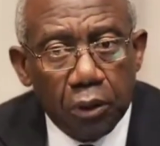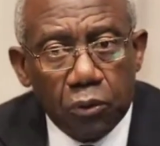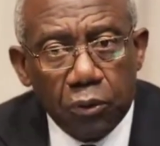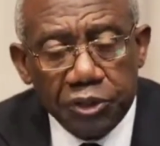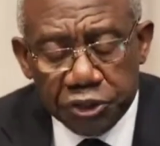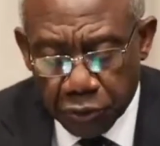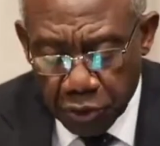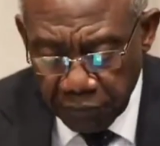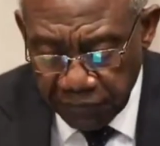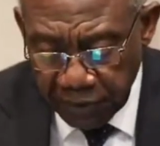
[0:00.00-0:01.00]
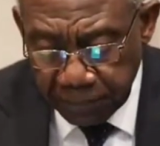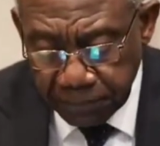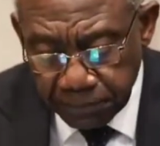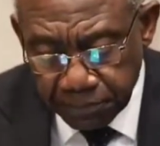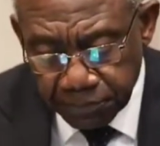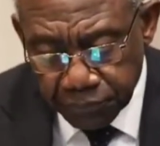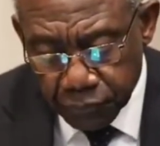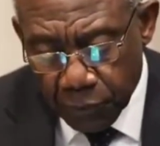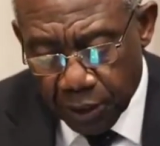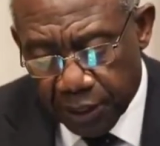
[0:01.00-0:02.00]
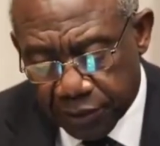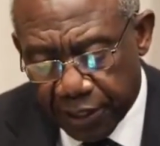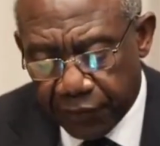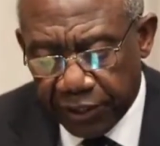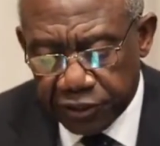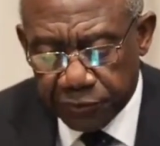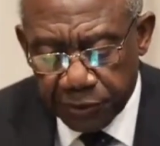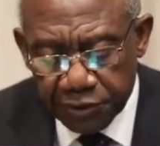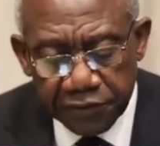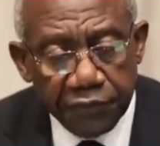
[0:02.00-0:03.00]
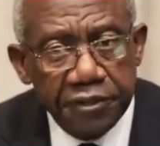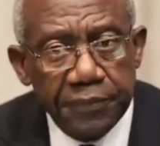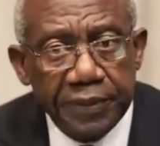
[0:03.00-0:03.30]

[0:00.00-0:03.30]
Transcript: We wish to confirm that the arrangements for the